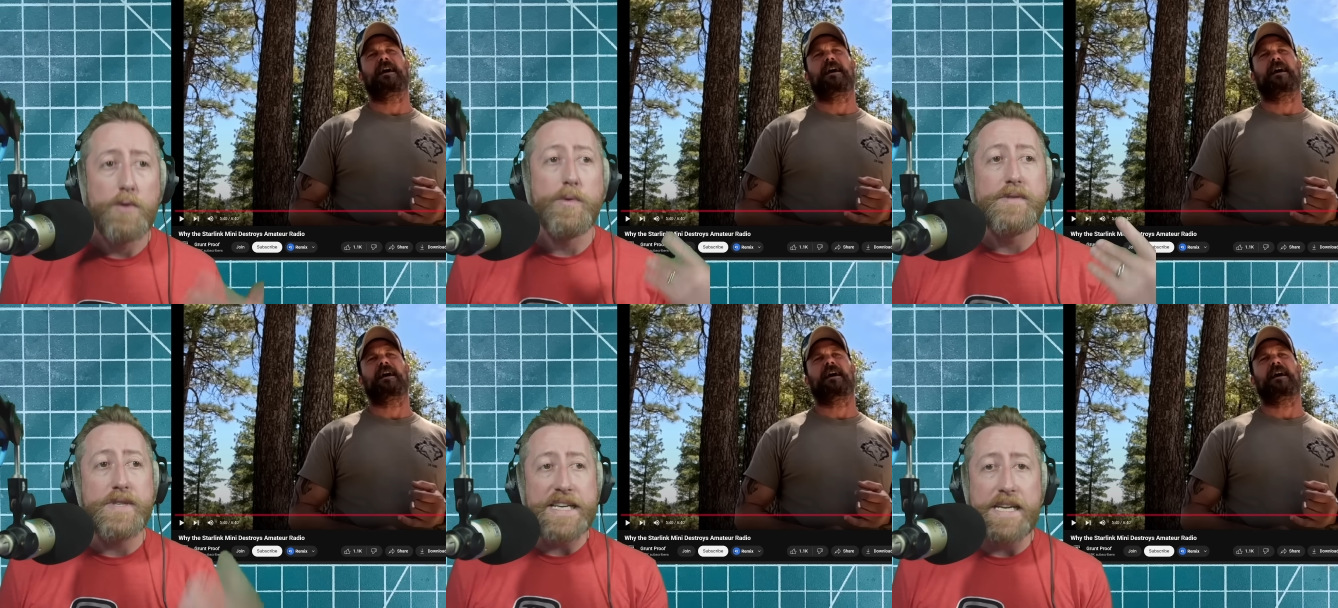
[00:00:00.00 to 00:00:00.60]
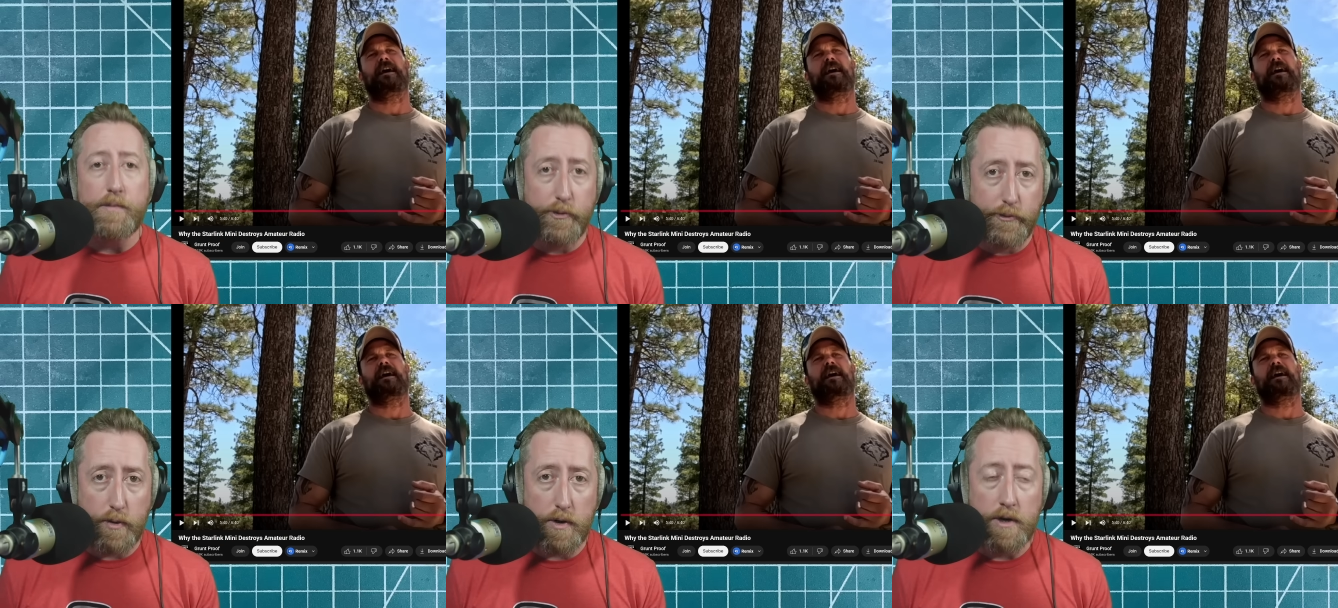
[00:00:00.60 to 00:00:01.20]
Speaker 1: We've seen it
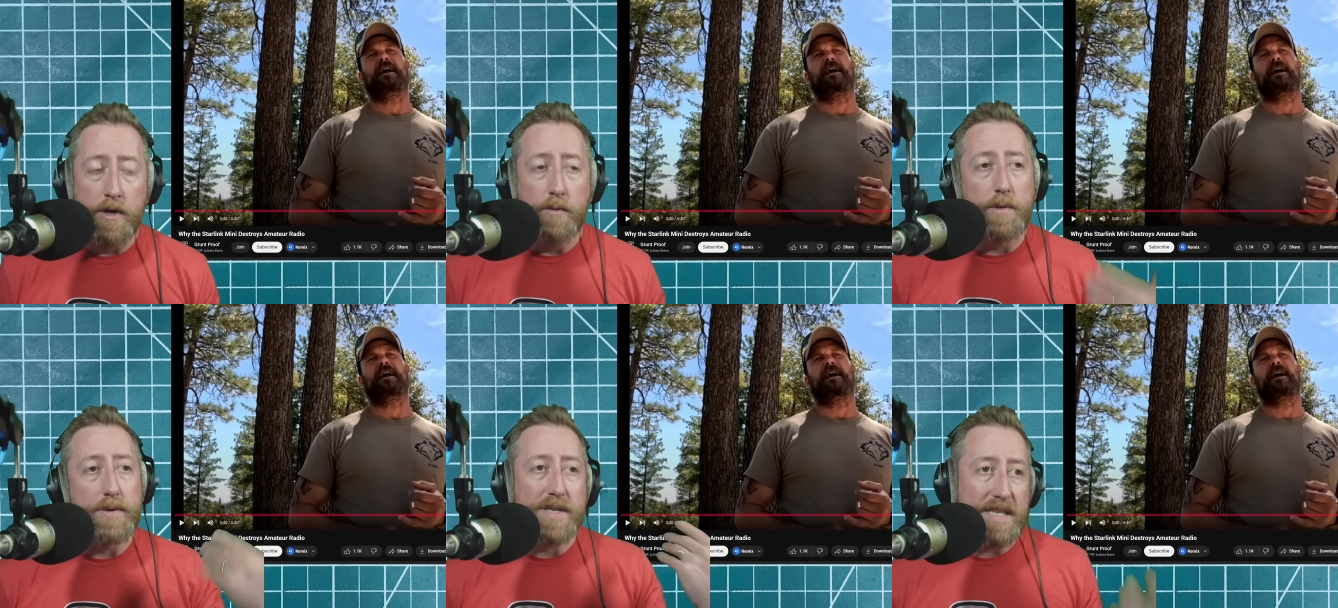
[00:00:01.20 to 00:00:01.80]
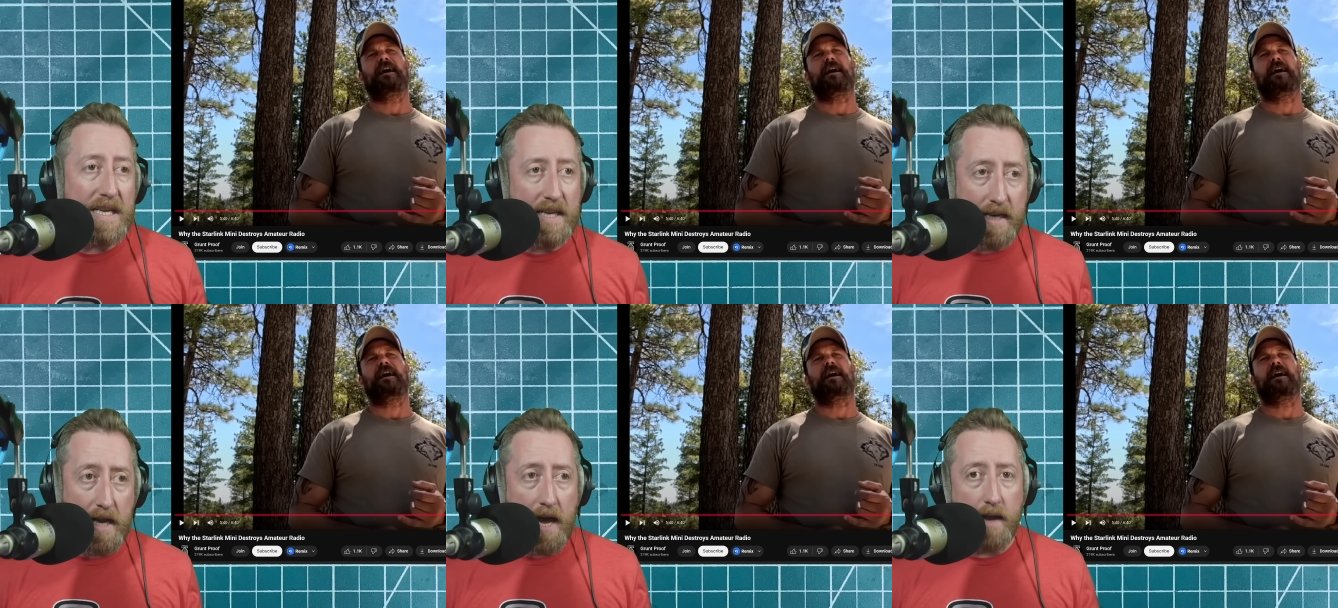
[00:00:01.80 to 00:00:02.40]
before. We will see it
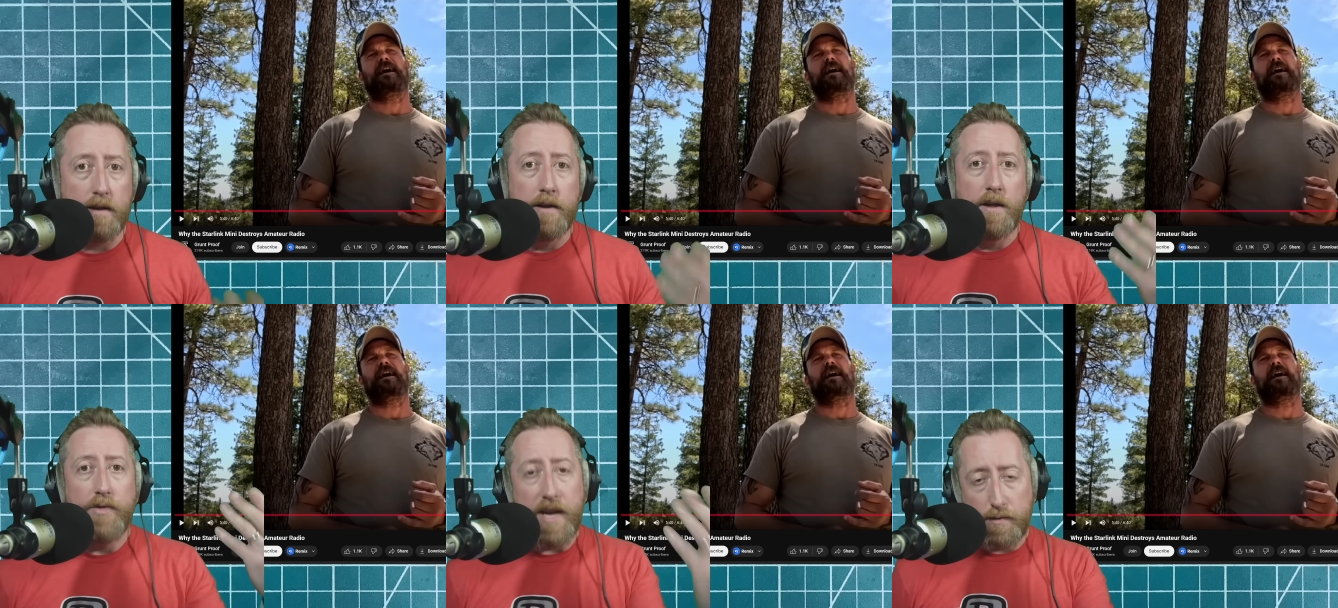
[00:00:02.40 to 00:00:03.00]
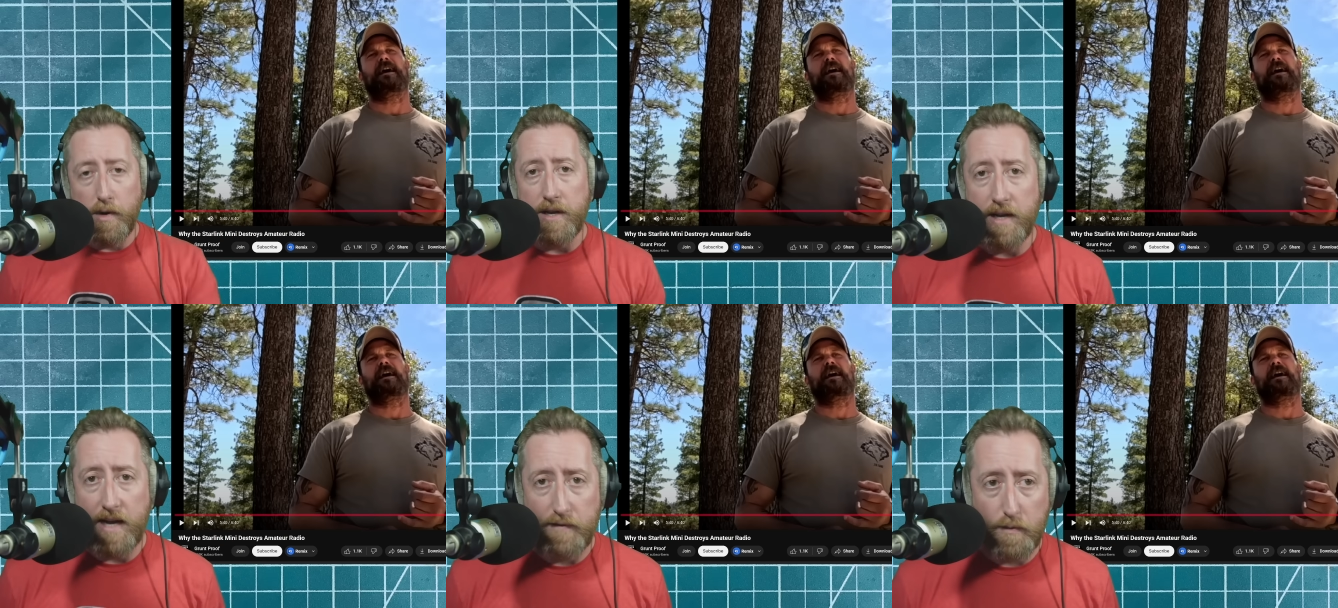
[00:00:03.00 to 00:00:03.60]
again. That's why you
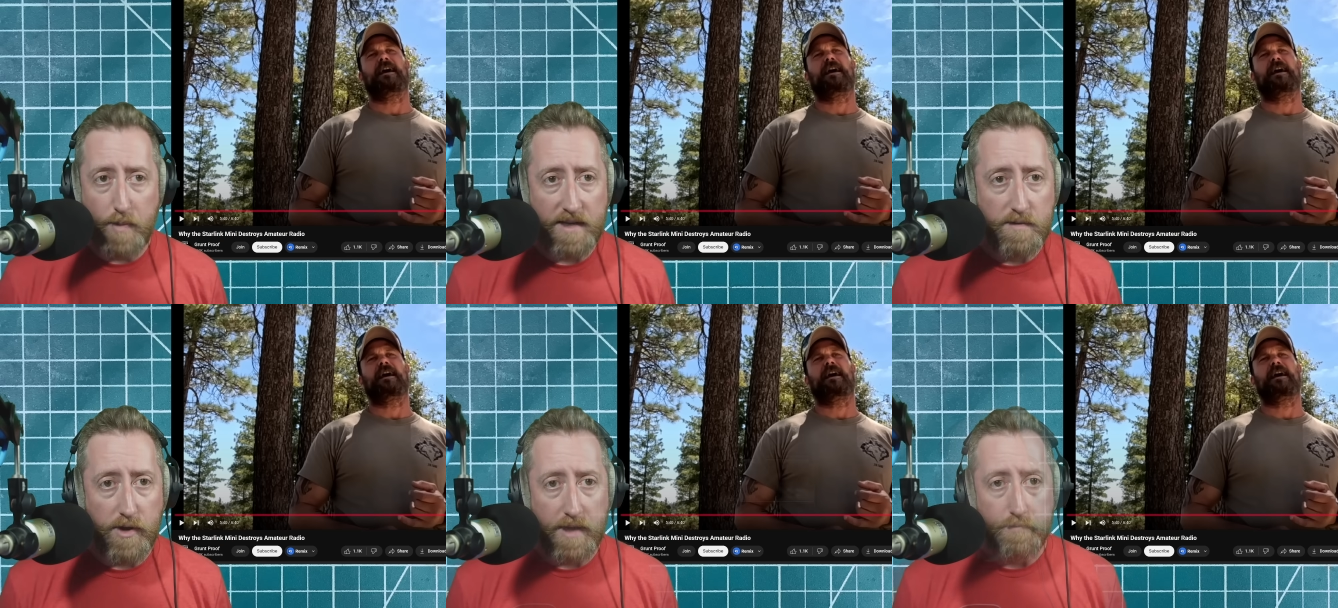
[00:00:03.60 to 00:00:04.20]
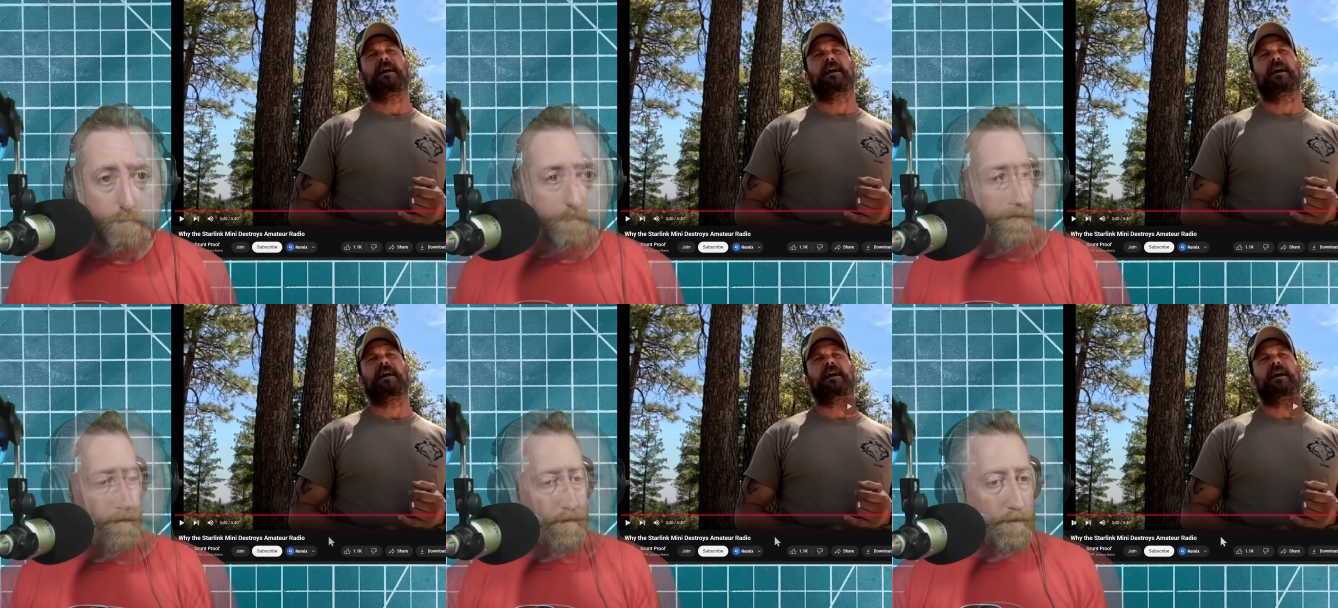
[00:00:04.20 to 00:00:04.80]
need to have a PACE plan.
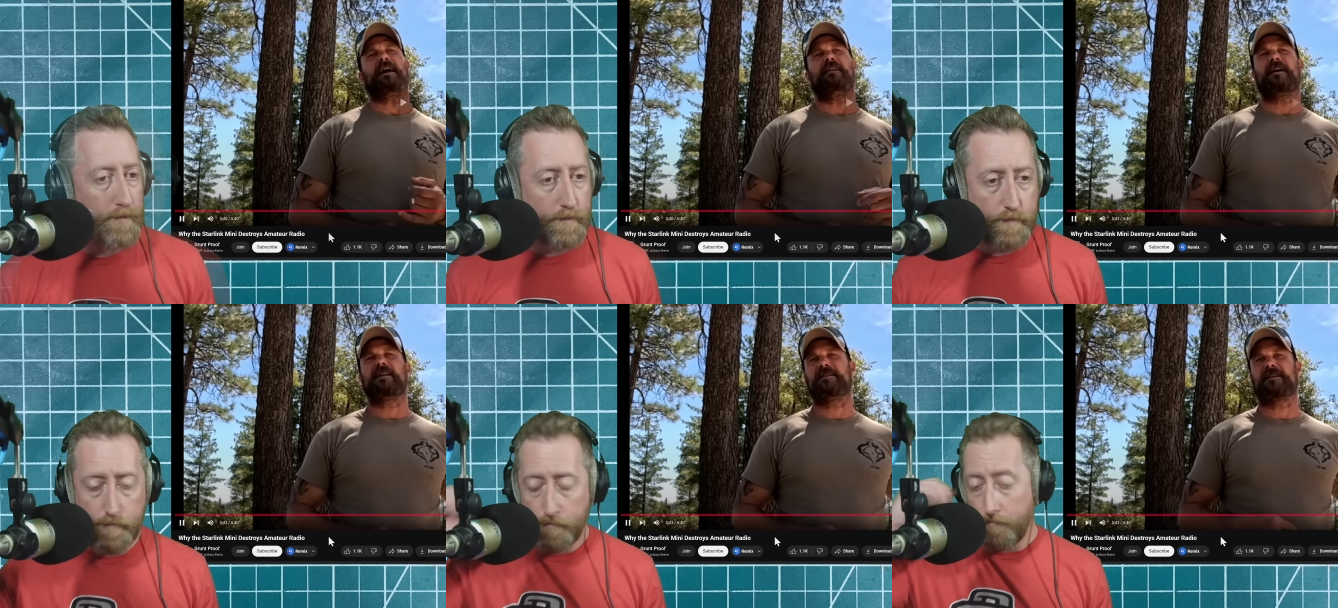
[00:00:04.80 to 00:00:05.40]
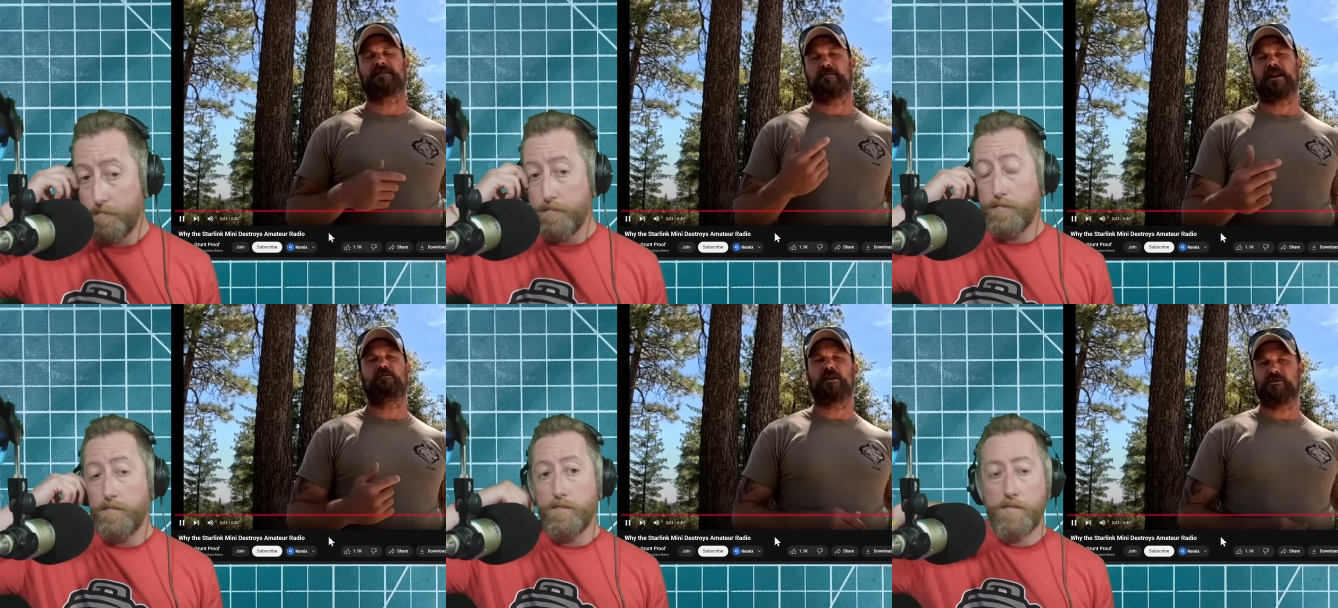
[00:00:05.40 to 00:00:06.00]
Speaker 2: And that doesn't
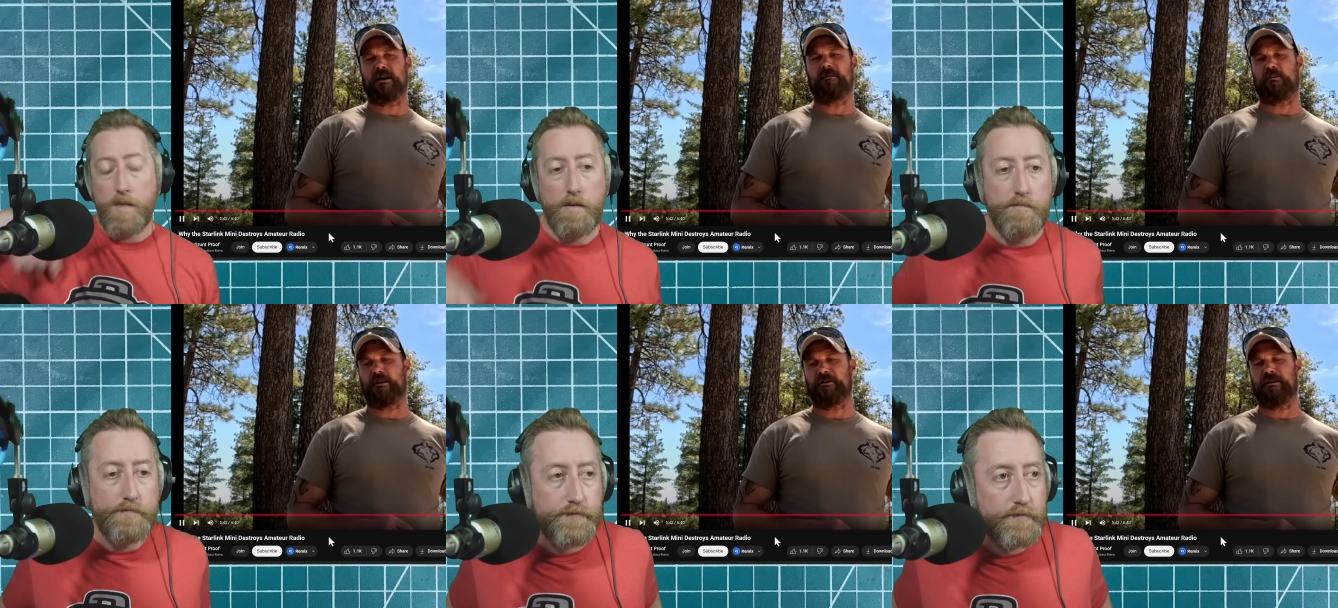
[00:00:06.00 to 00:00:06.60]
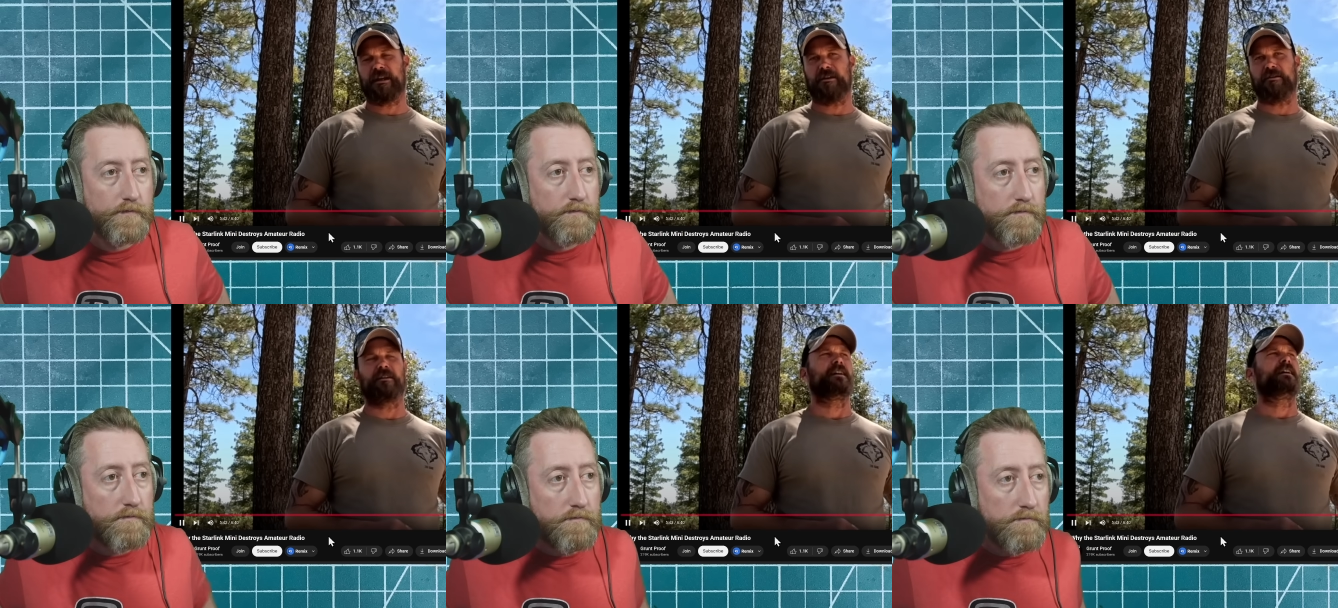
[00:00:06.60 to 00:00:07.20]
mean we drop one or the other.